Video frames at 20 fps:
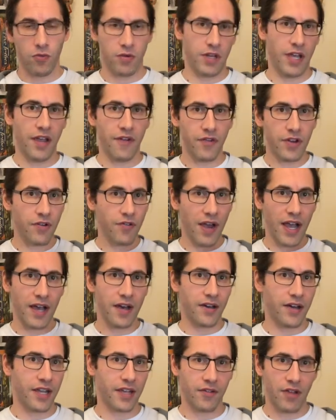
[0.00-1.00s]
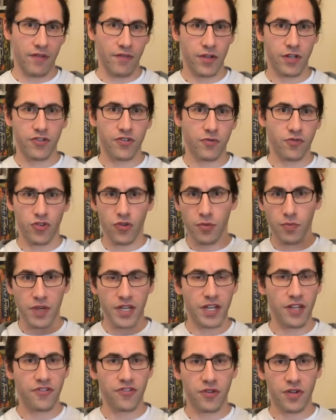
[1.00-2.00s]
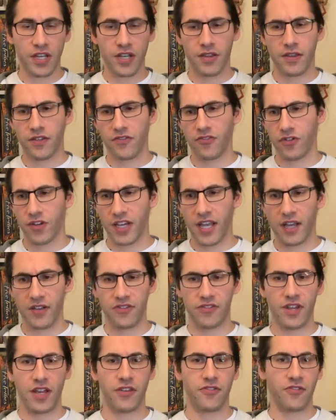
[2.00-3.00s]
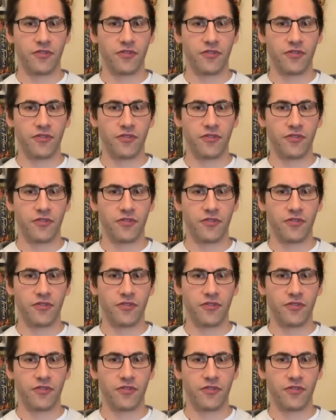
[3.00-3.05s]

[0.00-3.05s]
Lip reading: every round, like every 2 minutes, or it sort of counts down.